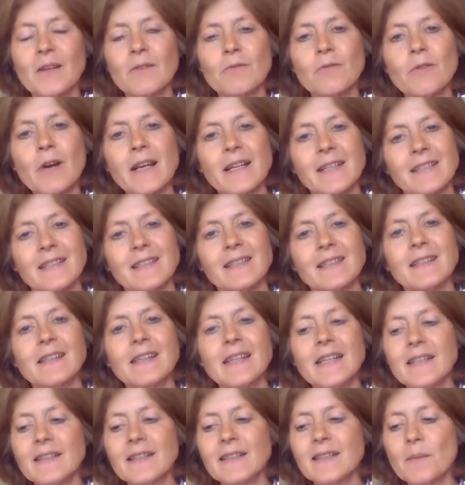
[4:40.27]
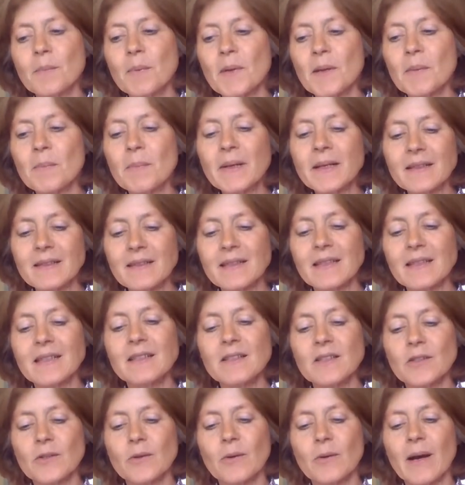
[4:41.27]
Rest needs to be built
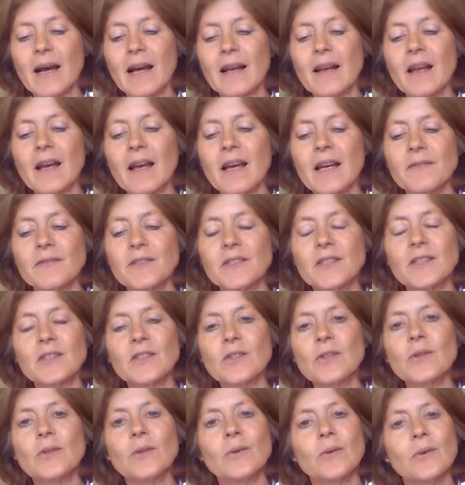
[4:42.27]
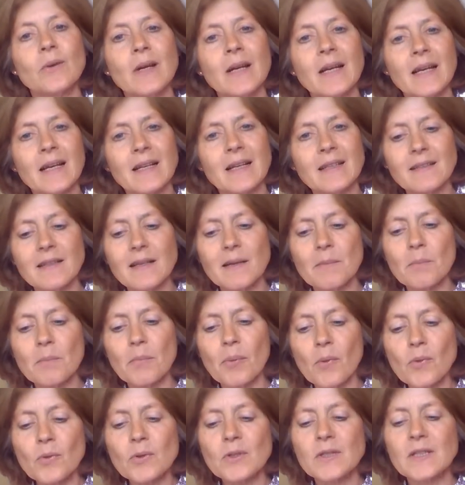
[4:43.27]
into our lives too, as an
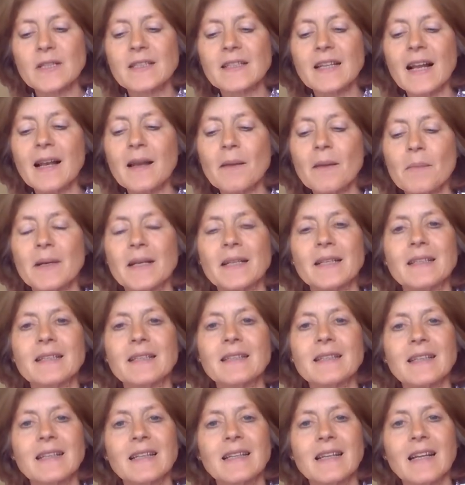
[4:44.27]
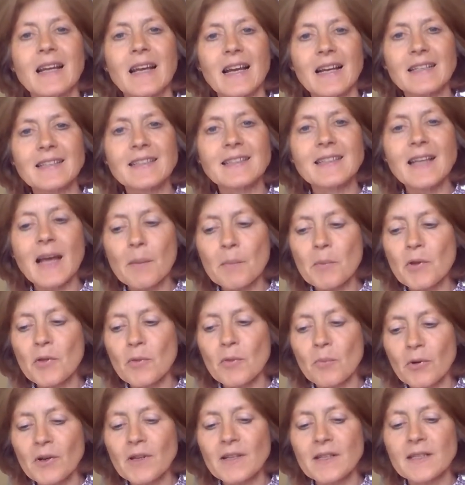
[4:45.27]
important element, a
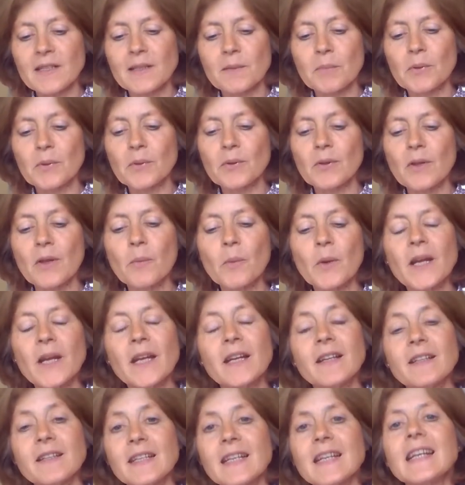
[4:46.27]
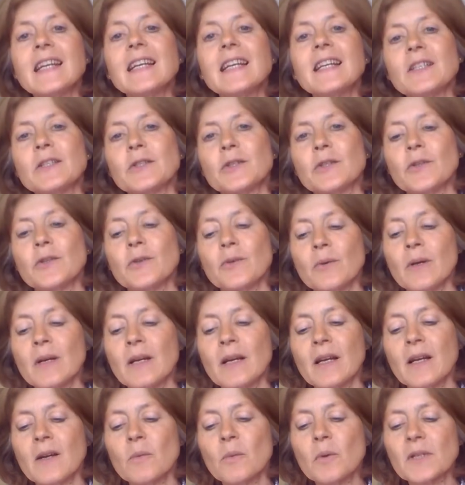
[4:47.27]
Sabbath principle that we adhere to,
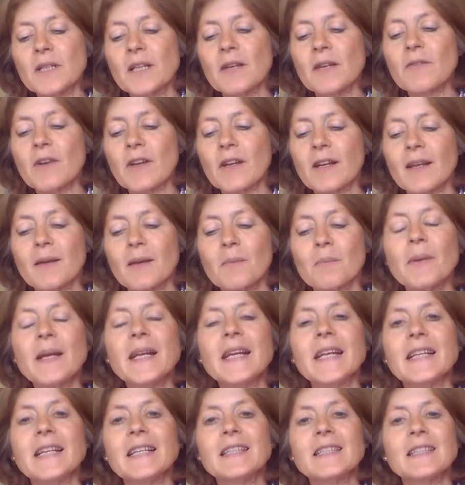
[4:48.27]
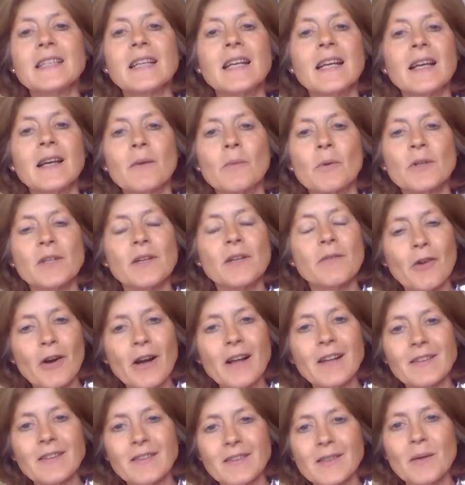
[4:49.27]
whatever
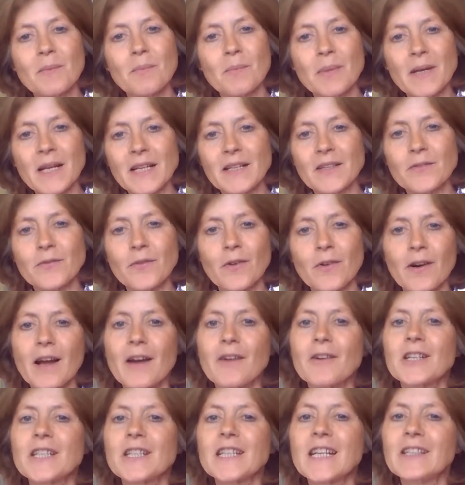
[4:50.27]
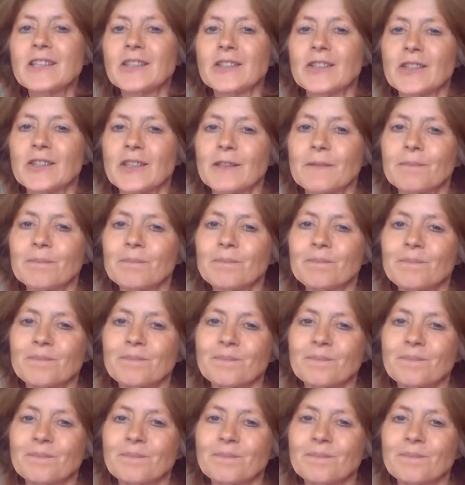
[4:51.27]
else competes for our attention.